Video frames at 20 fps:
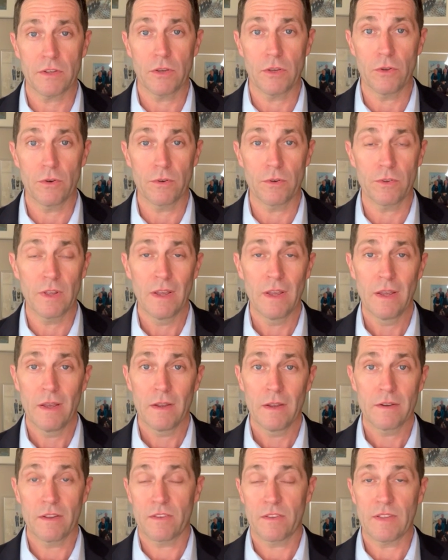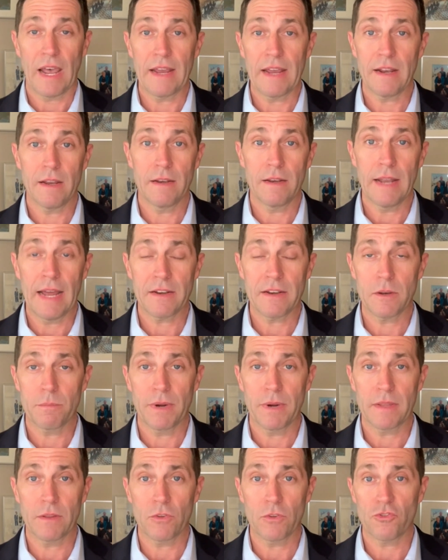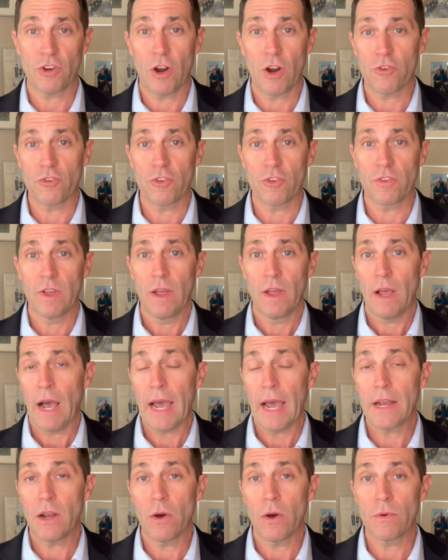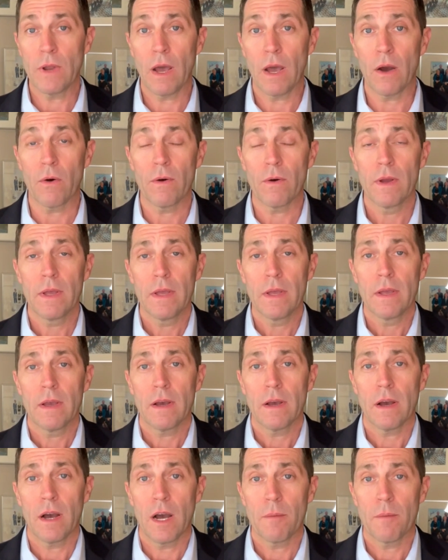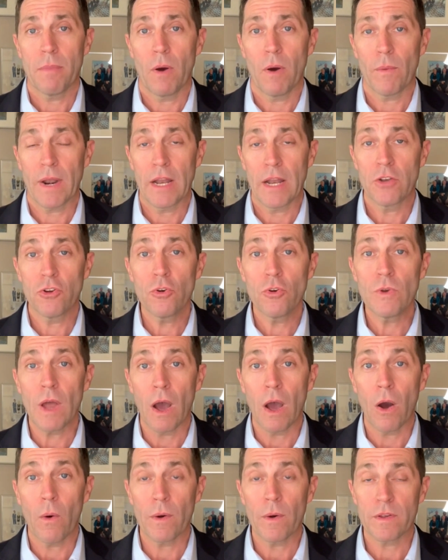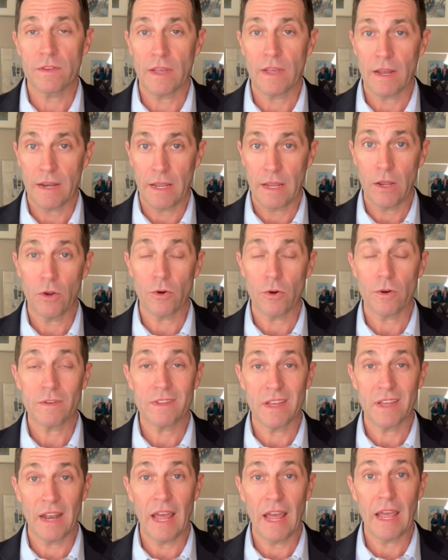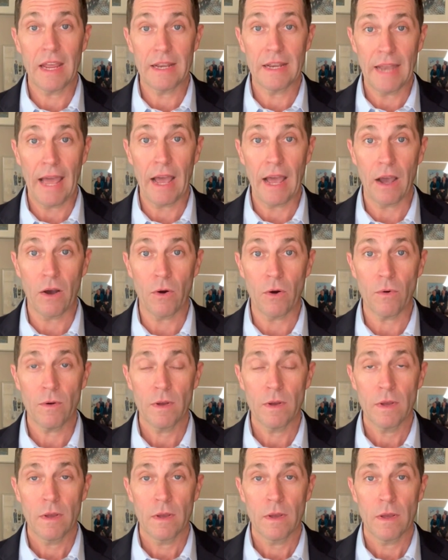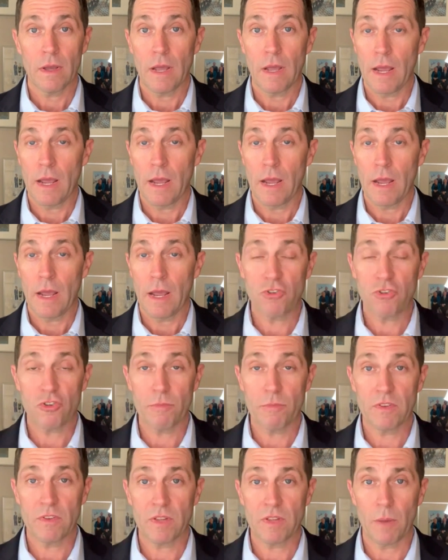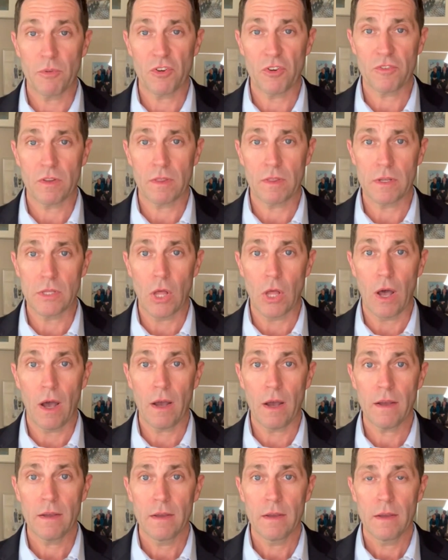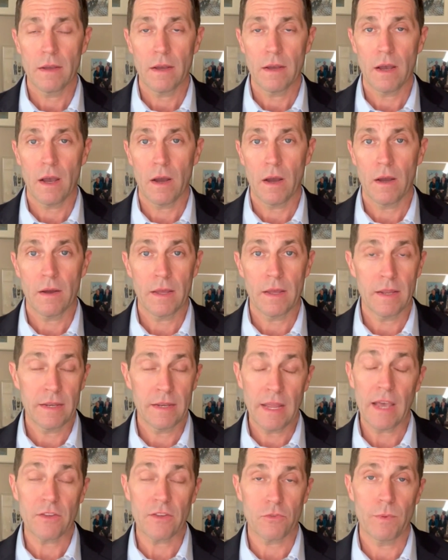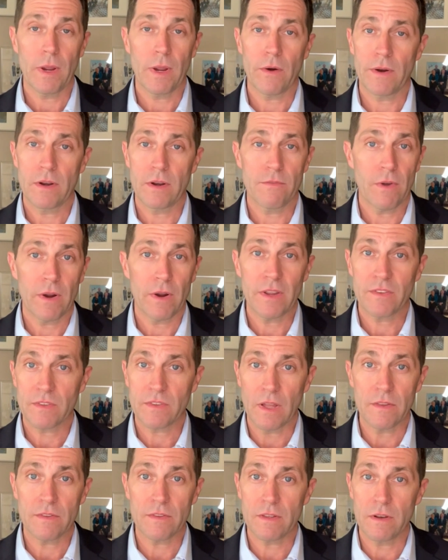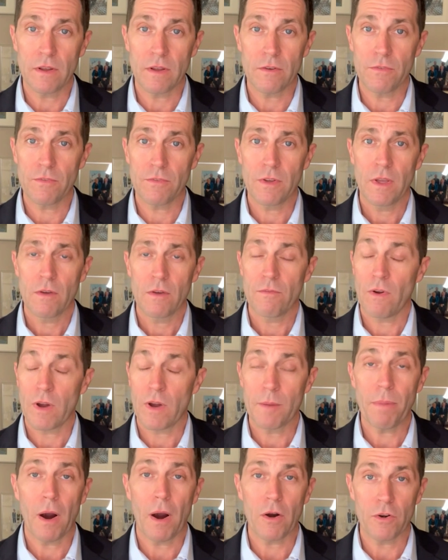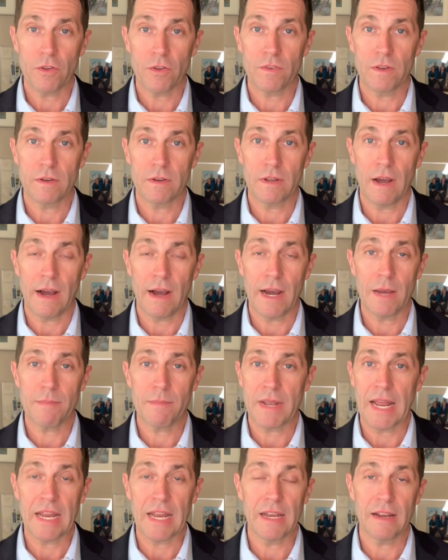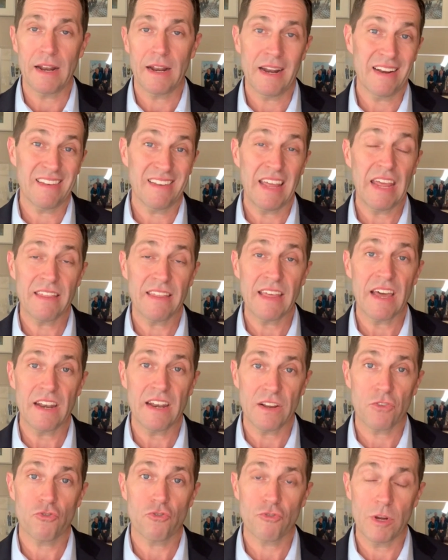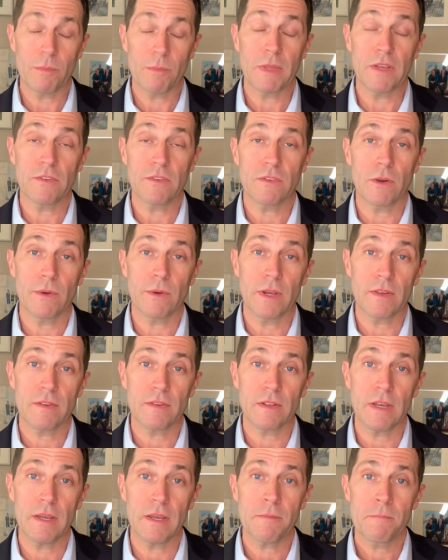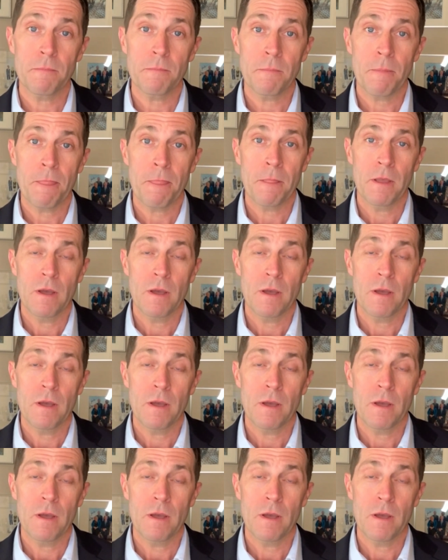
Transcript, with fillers: prosecutors decided not to bring those charges. I don't know. Uh, but what I do know is that here, today, now, everybody should be subject to the law. Uh, and yes, we are in a very sensitive, very partisan time, and I, I take that extremely seriously.